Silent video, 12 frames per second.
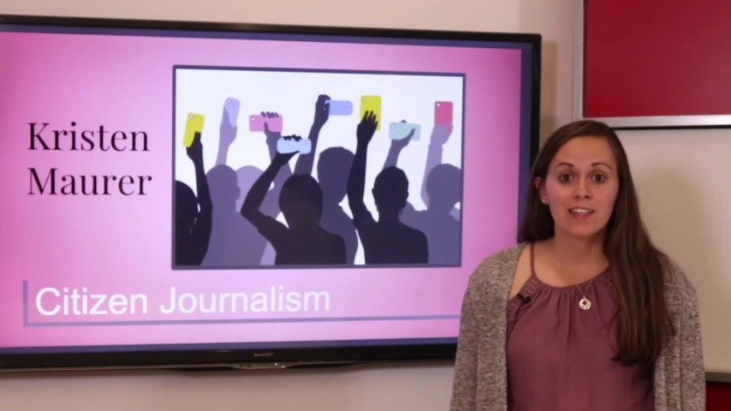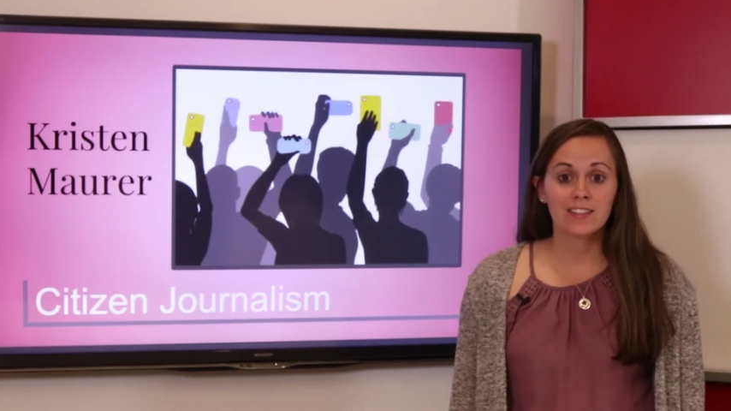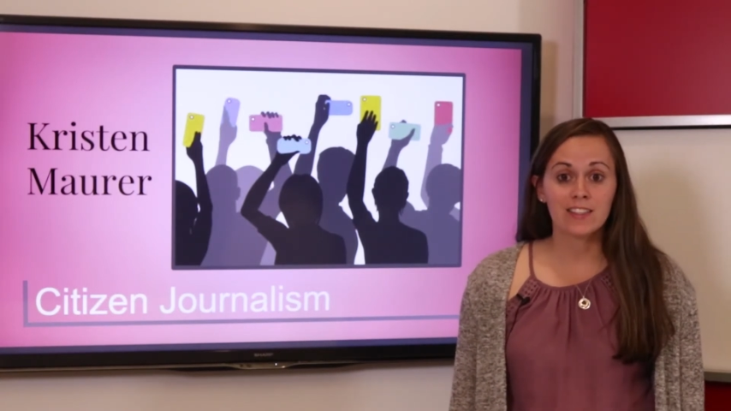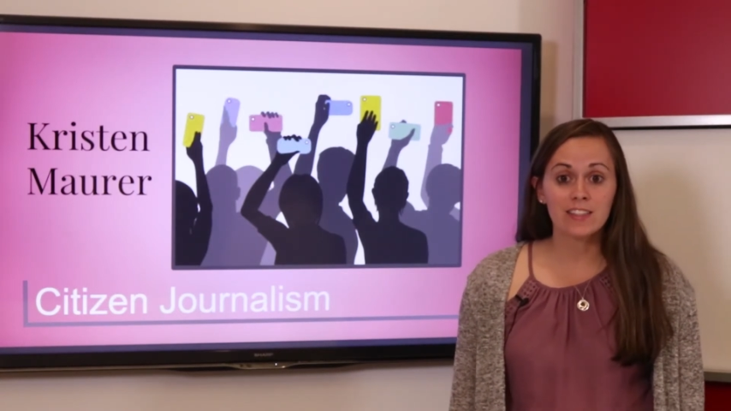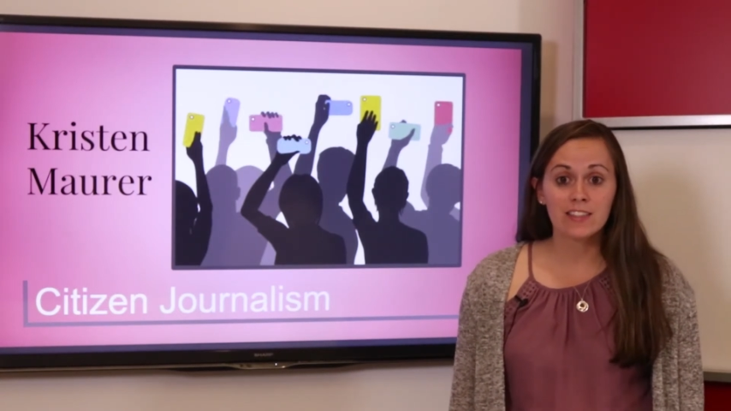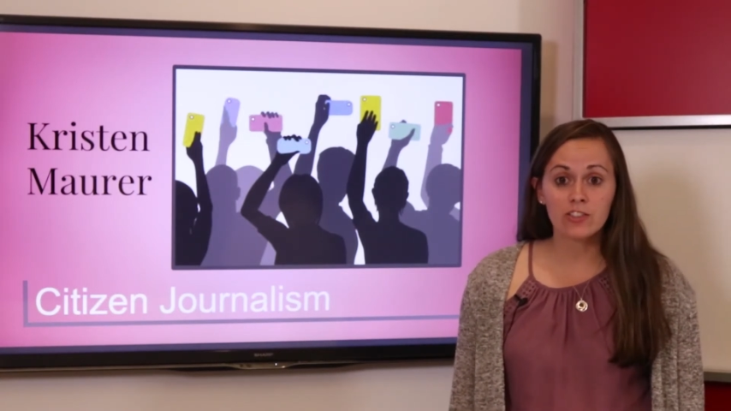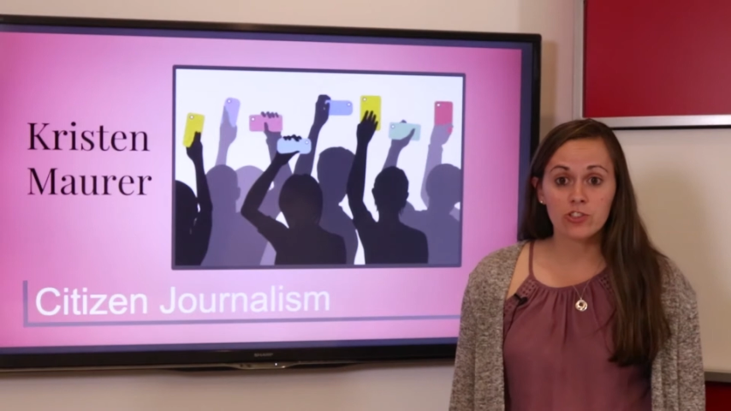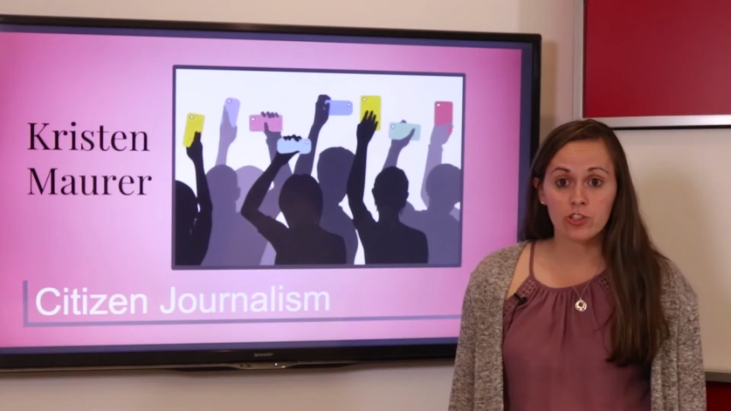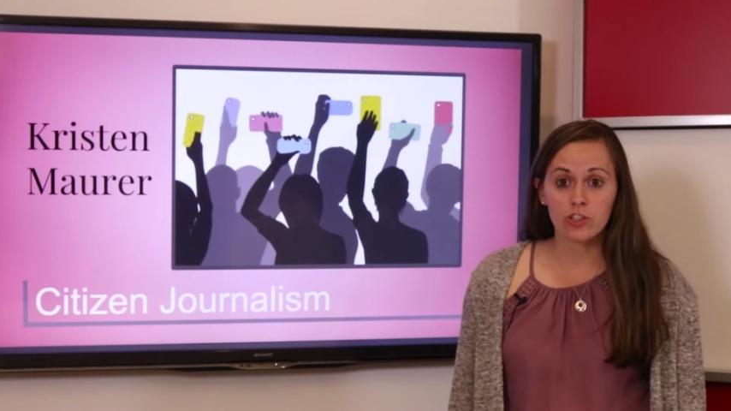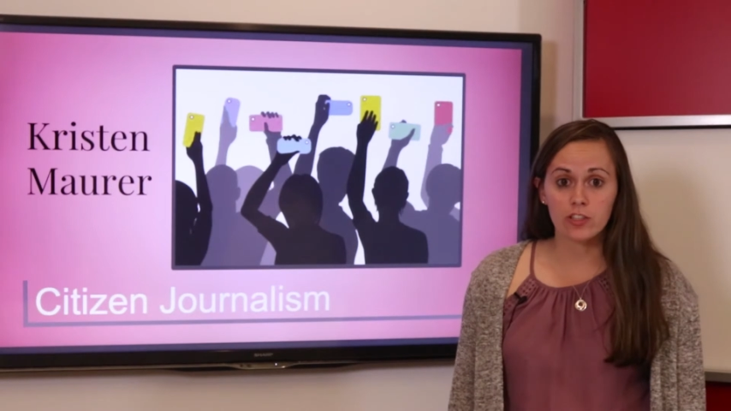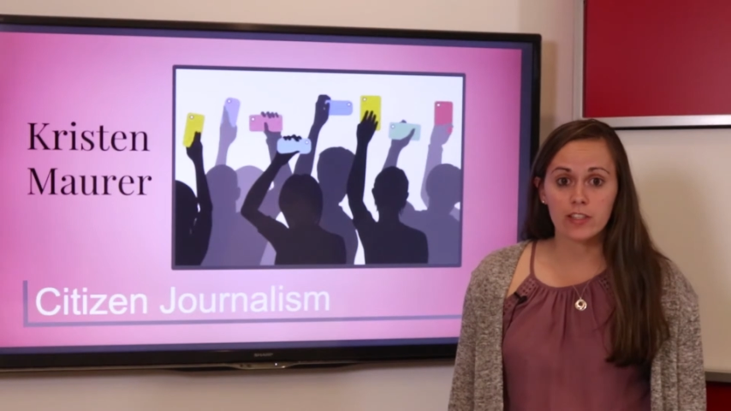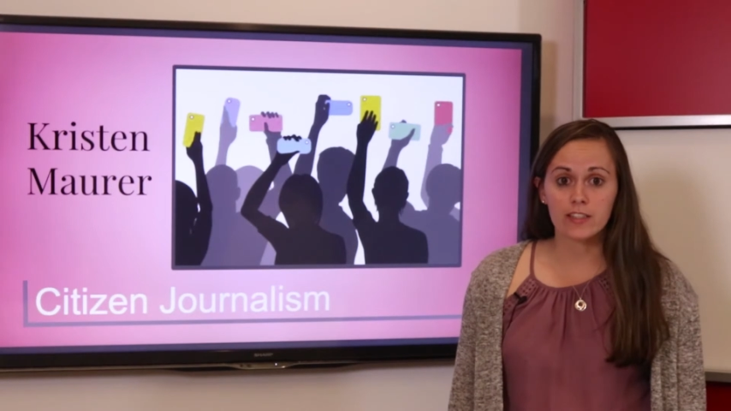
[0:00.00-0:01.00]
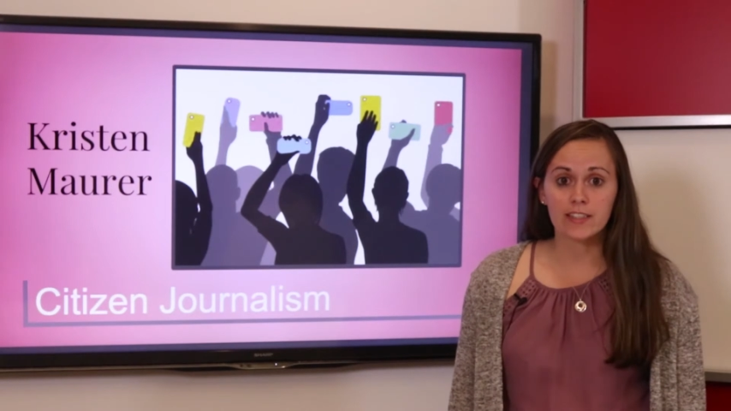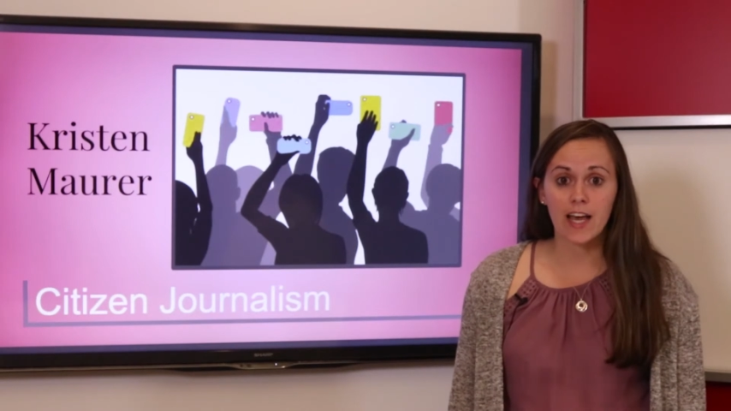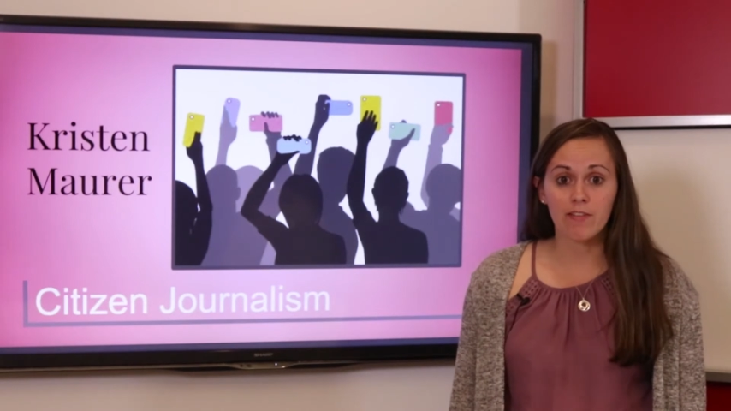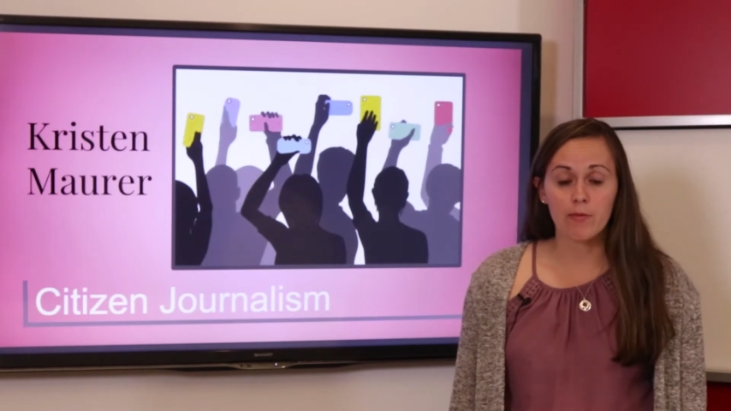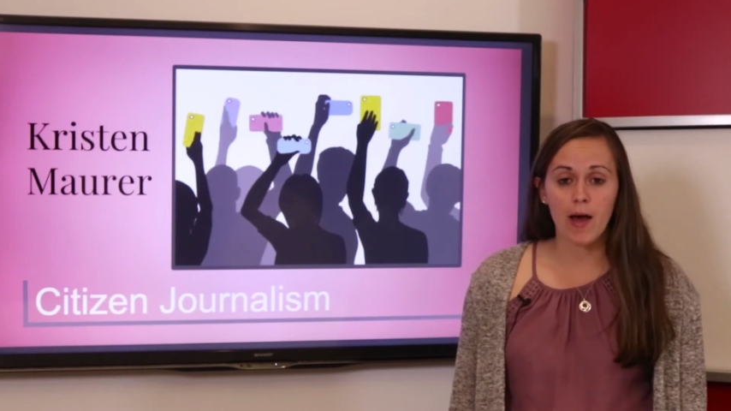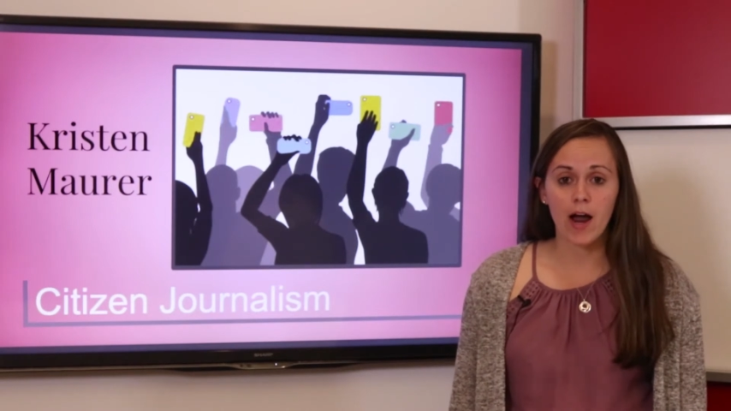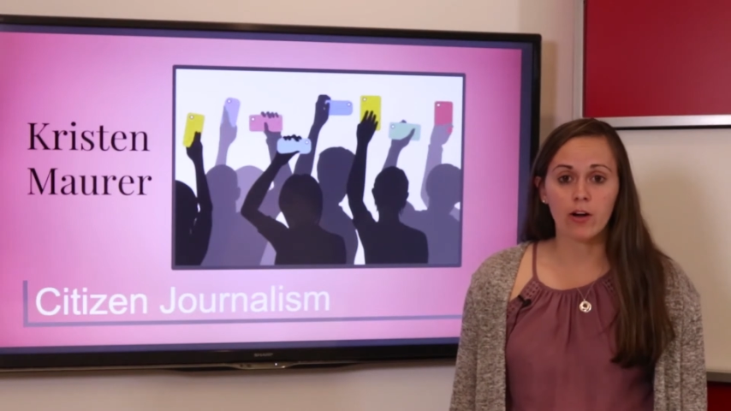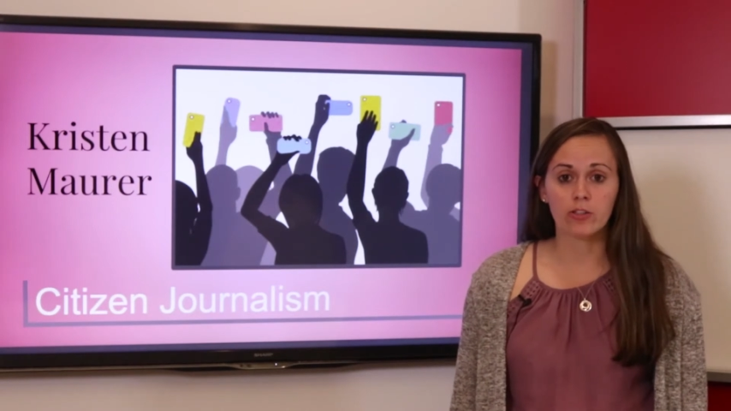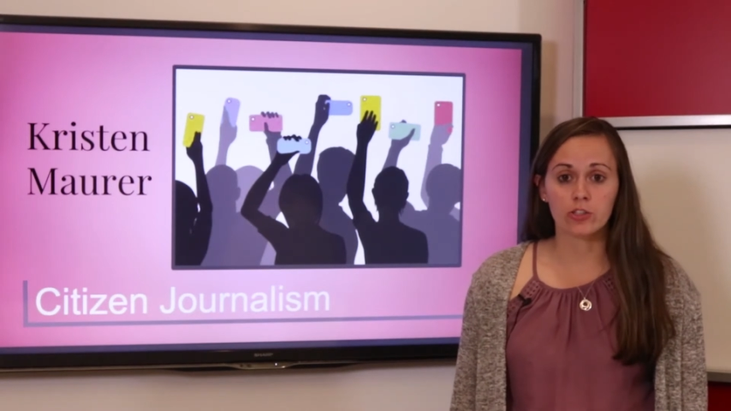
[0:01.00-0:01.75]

Citizen journalists have the power